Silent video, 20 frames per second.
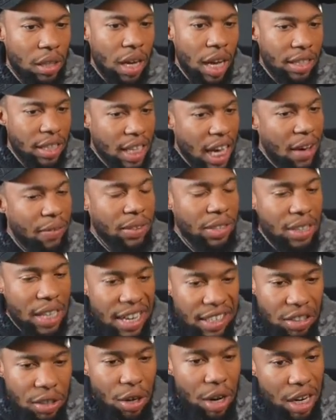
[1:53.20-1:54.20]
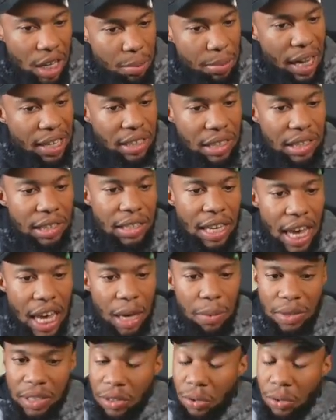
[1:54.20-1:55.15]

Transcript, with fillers: I think I have a change of heart about this game.